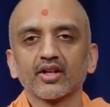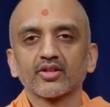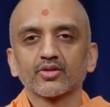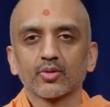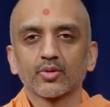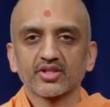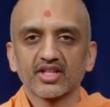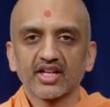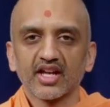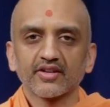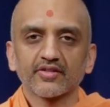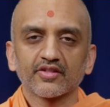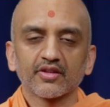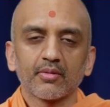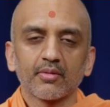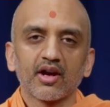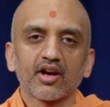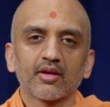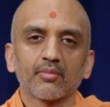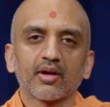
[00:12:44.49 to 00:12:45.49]
Towards the end of the
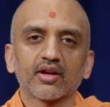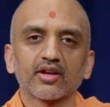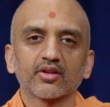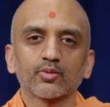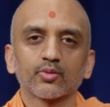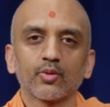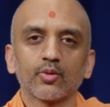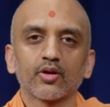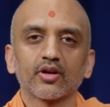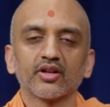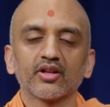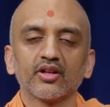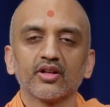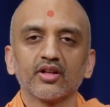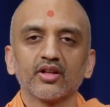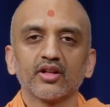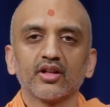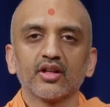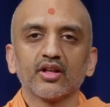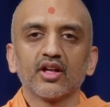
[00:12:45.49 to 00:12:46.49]
Mahabharat war,
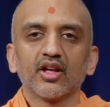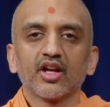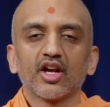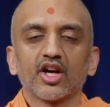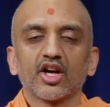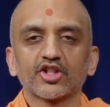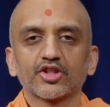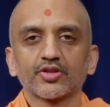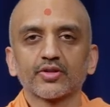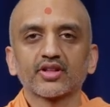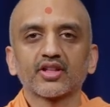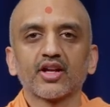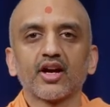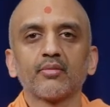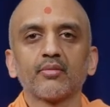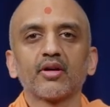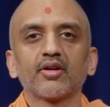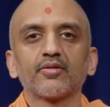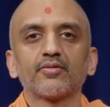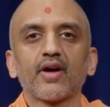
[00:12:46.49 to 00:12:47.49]

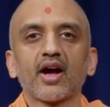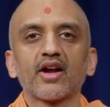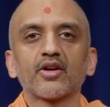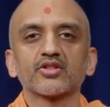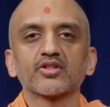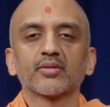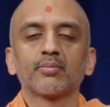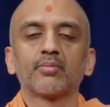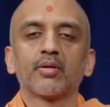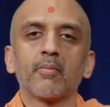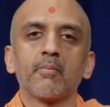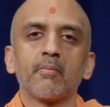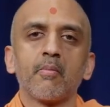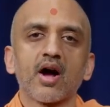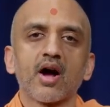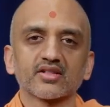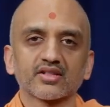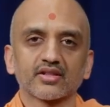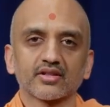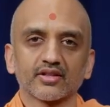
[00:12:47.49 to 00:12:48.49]
Ashwatthama fires a
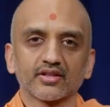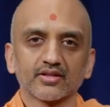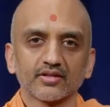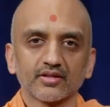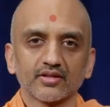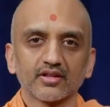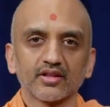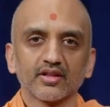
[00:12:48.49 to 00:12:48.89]
Brahmastra